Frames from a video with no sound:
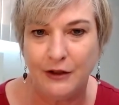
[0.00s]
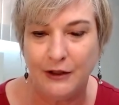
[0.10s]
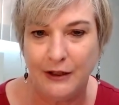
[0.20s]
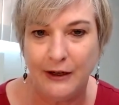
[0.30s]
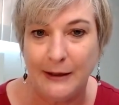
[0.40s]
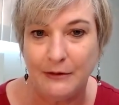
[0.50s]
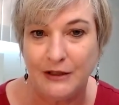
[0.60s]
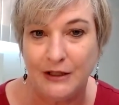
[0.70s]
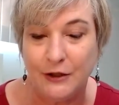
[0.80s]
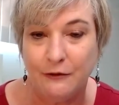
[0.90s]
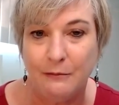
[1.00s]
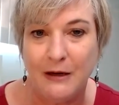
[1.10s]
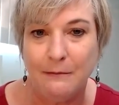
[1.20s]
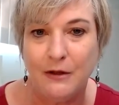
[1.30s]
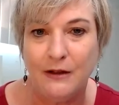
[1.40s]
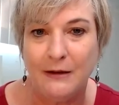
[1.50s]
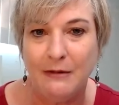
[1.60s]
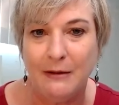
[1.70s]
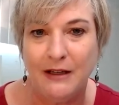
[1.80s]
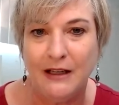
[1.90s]
you're able to do for people, and
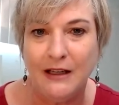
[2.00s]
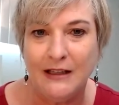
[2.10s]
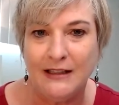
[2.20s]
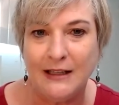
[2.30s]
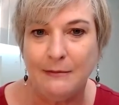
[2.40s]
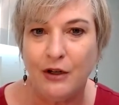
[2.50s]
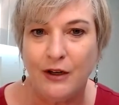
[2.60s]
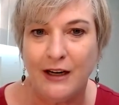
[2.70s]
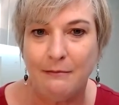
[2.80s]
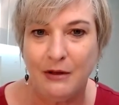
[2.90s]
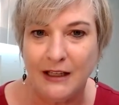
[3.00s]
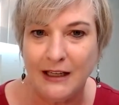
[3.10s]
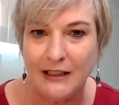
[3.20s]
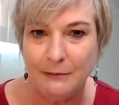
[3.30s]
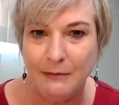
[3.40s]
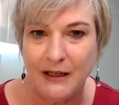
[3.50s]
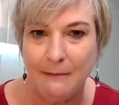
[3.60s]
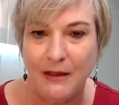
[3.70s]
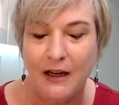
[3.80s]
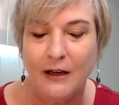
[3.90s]
maybe some of your credibility should be
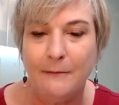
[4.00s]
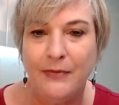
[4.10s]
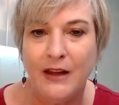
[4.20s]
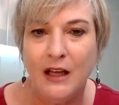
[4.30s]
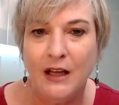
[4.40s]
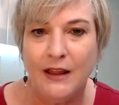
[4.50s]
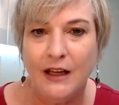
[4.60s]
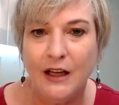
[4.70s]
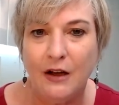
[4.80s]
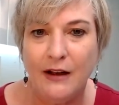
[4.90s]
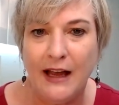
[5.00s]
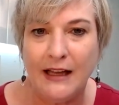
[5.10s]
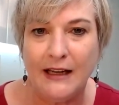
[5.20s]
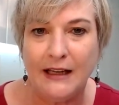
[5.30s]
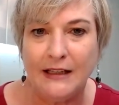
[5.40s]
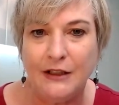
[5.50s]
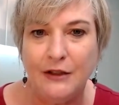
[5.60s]
up there, then go ahead and